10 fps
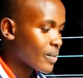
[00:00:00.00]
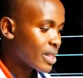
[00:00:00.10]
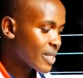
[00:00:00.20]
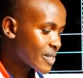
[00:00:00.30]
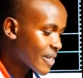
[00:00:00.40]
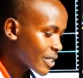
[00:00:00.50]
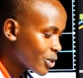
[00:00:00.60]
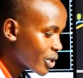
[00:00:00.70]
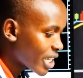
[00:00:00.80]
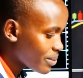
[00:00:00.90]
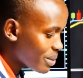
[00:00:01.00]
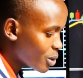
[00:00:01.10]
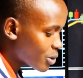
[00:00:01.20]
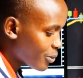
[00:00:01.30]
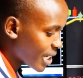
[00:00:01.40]
this thing. You can be
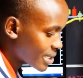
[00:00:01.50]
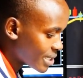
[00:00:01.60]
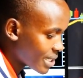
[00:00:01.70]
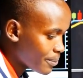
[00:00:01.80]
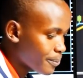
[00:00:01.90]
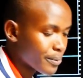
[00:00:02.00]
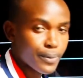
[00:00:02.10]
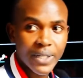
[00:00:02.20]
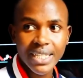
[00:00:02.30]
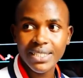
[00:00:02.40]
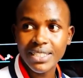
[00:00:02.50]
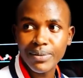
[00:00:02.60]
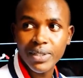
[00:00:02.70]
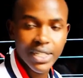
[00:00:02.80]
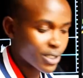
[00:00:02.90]
able to fight price
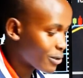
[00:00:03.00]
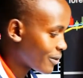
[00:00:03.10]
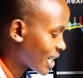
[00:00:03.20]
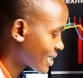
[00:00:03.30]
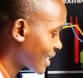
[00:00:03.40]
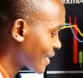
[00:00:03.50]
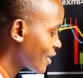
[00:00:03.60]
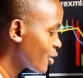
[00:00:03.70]
determination factor.